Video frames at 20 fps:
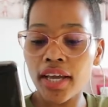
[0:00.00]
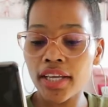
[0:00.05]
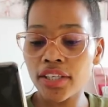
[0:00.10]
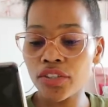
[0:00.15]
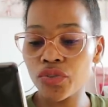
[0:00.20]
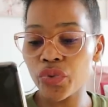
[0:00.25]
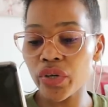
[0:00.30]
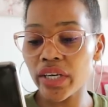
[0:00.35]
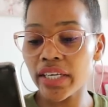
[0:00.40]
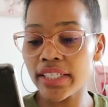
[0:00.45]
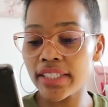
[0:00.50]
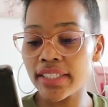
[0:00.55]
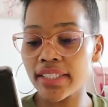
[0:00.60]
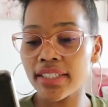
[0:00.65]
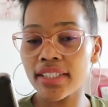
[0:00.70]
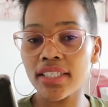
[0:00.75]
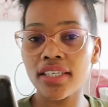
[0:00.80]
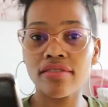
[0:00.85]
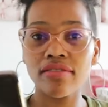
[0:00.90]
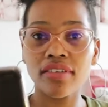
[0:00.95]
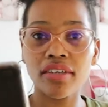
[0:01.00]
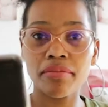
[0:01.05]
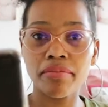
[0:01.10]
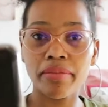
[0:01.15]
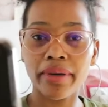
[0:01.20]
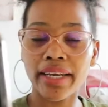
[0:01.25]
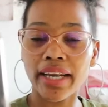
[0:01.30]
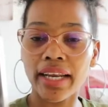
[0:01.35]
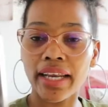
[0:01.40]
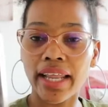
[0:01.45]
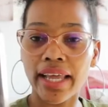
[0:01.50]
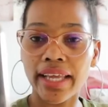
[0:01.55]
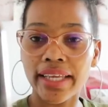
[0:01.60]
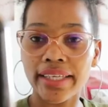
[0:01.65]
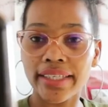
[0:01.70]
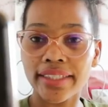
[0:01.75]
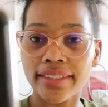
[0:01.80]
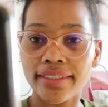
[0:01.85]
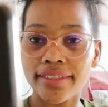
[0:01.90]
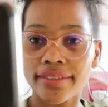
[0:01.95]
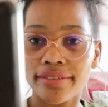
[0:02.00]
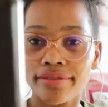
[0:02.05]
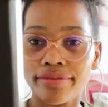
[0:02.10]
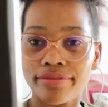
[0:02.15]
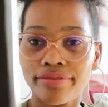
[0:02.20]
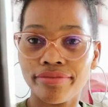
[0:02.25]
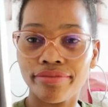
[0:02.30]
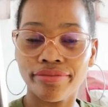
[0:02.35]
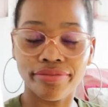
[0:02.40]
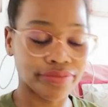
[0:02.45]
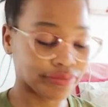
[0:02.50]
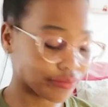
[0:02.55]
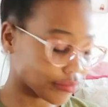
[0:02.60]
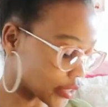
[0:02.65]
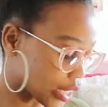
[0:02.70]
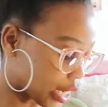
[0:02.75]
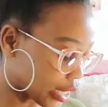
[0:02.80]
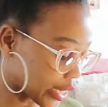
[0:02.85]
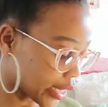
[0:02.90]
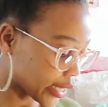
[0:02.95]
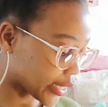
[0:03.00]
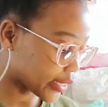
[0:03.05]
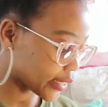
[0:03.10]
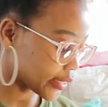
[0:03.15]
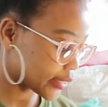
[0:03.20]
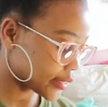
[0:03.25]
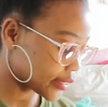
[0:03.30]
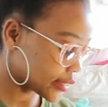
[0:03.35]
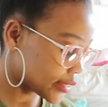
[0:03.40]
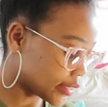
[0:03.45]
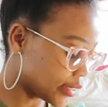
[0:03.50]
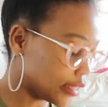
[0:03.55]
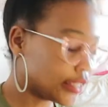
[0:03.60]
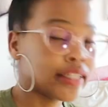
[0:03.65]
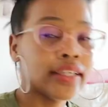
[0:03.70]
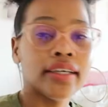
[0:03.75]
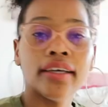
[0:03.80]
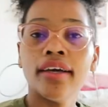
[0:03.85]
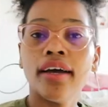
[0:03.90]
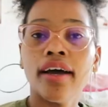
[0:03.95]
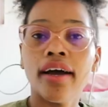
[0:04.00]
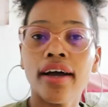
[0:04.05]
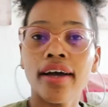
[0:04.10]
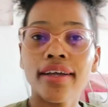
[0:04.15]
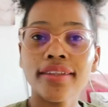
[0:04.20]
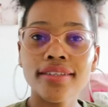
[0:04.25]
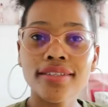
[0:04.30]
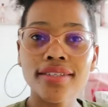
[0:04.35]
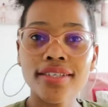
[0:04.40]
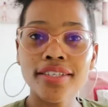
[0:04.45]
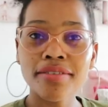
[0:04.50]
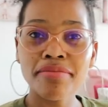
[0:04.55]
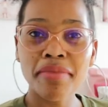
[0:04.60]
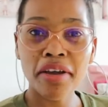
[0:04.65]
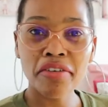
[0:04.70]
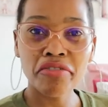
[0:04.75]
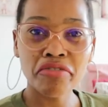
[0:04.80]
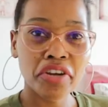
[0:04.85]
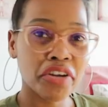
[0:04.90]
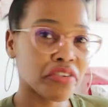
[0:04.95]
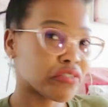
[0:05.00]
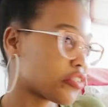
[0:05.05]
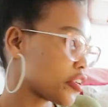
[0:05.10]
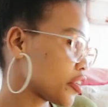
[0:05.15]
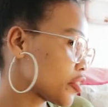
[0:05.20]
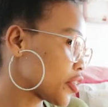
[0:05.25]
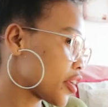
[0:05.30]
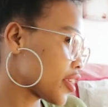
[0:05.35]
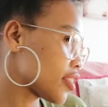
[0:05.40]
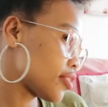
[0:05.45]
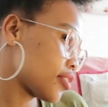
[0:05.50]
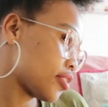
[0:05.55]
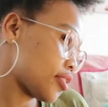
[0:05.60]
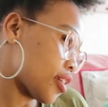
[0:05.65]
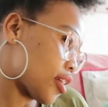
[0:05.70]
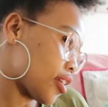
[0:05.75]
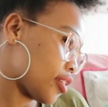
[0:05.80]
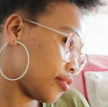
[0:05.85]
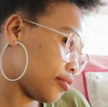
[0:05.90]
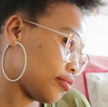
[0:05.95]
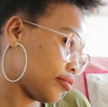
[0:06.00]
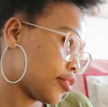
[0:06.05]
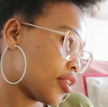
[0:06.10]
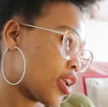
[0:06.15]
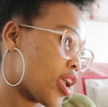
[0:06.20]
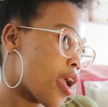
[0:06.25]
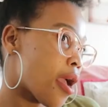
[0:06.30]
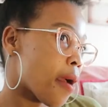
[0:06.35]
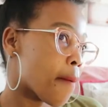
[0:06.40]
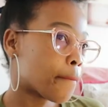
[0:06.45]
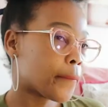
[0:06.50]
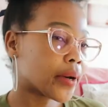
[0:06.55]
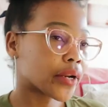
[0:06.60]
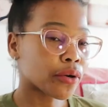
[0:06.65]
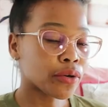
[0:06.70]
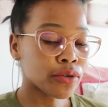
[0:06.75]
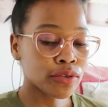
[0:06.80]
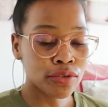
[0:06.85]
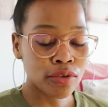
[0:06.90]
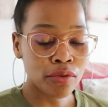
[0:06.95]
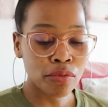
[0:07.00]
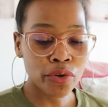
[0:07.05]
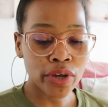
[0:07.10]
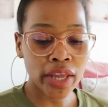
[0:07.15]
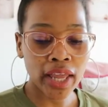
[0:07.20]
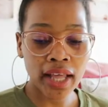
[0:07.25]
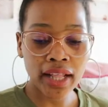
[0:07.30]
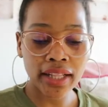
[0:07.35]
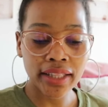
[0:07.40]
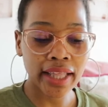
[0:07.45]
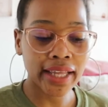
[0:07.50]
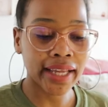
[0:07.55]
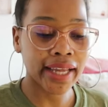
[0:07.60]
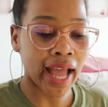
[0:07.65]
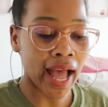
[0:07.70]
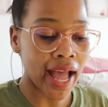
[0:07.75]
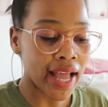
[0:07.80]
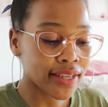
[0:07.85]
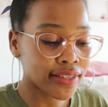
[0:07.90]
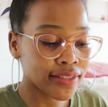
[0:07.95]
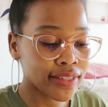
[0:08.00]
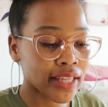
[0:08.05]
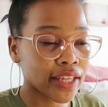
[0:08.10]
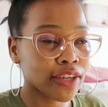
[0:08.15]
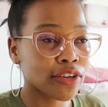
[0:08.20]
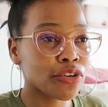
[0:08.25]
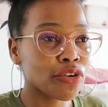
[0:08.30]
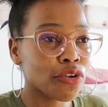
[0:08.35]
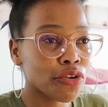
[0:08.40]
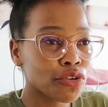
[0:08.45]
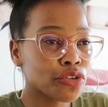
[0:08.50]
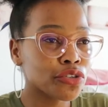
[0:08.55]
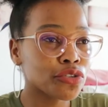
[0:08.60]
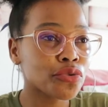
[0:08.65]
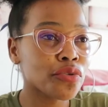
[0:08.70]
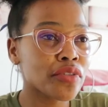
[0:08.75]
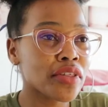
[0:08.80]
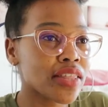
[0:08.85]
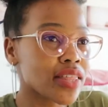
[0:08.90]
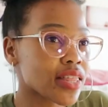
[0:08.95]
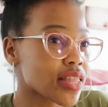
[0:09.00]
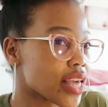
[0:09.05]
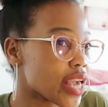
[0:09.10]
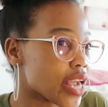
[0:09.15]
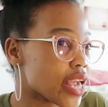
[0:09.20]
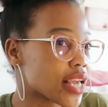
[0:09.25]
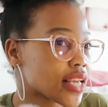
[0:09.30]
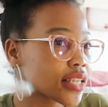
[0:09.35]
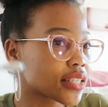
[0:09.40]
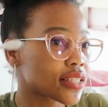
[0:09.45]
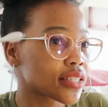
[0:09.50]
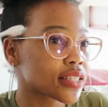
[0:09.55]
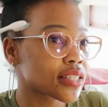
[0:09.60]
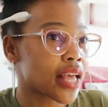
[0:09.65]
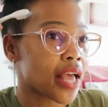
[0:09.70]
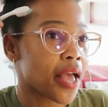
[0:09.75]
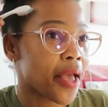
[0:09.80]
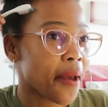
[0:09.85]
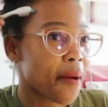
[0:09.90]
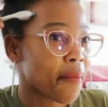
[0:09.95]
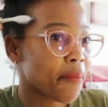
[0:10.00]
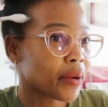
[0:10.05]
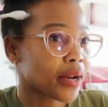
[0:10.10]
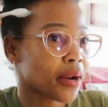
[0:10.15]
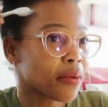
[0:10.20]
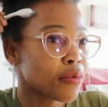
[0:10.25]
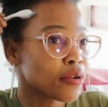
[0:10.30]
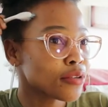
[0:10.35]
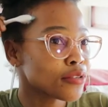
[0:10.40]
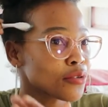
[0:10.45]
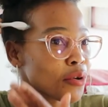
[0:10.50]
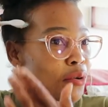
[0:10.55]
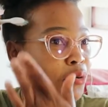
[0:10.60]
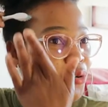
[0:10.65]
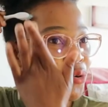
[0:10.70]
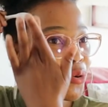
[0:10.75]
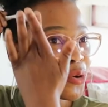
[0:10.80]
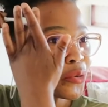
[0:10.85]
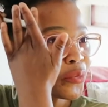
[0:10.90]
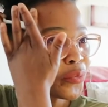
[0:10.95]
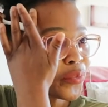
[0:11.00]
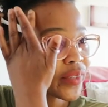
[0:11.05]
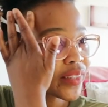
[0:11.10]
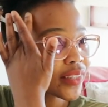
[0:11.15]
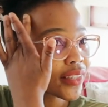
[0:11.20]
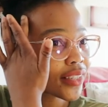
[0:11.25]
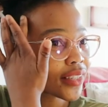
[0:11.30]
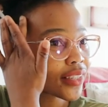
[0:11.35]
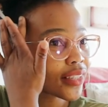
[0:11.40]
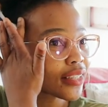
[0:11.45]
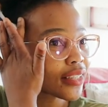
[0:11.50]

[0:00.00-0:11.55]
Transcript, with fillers: it's really deceiving but i like it i like it uh, this is my favorite hairstyle but also miguel like guys like you know you do the things but i'm not so good with